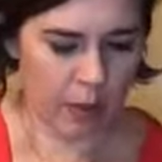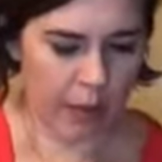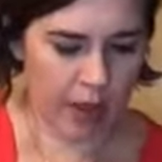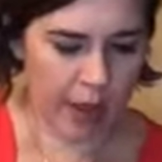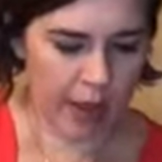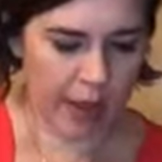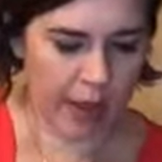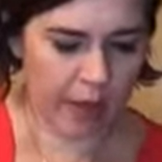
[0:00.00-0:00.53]
But we
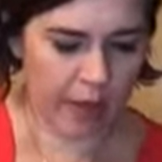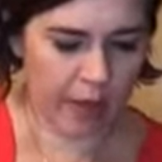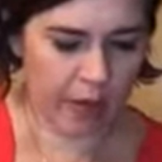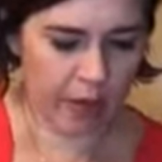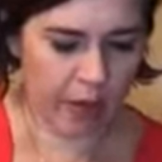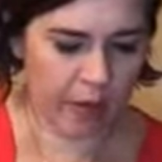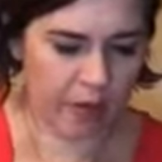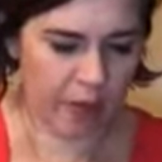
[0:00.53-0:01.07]
have
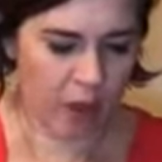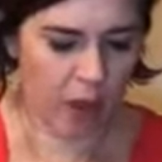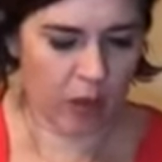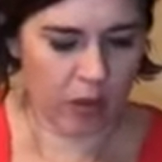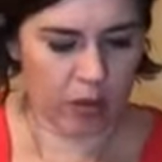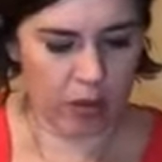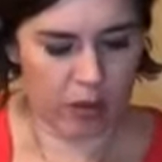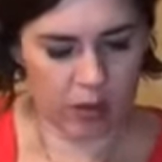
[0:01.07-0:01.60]

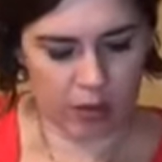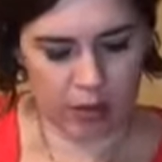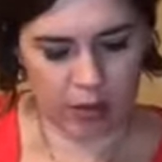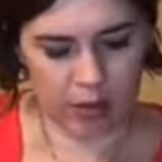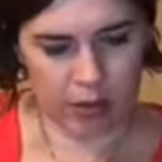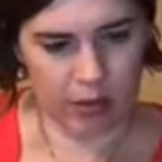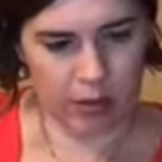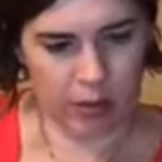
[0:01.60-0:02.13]
fall
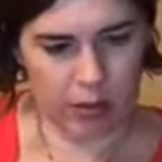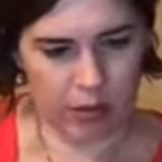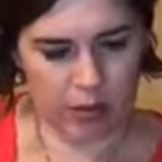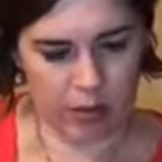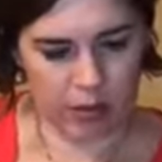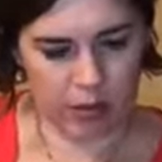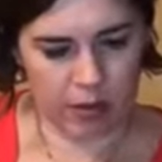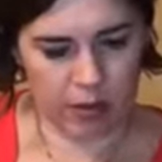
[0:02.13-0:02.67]

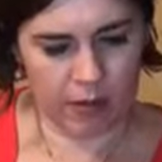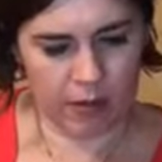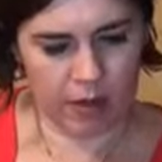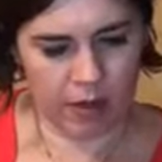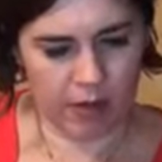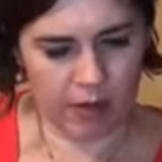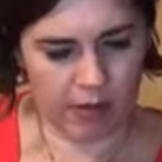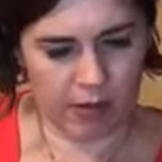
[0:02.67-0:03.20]

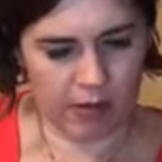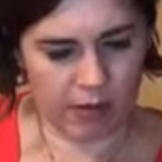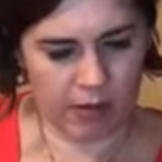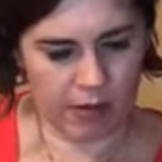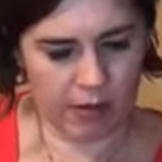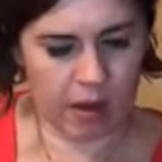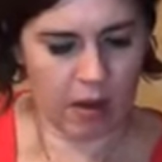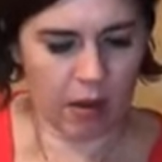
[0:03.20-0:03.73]
events
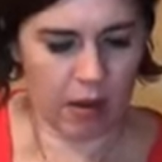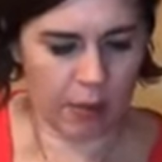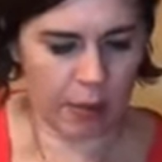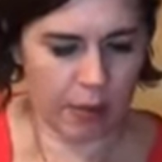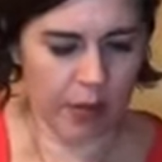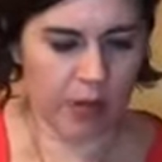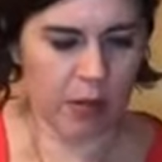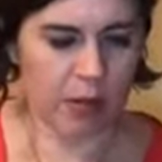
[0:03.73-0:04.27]
set up,
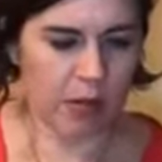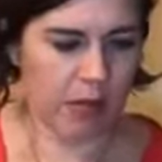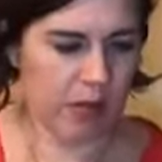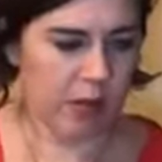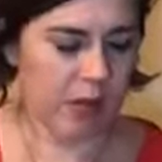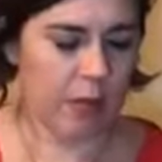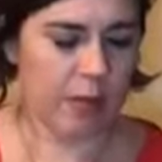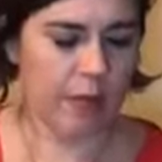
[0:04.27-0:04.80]
and
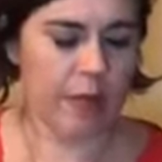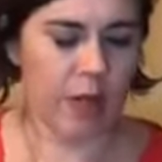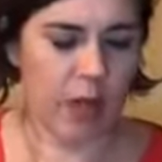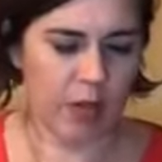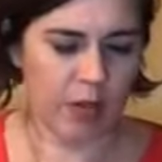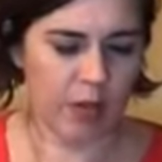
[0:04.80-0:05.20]
some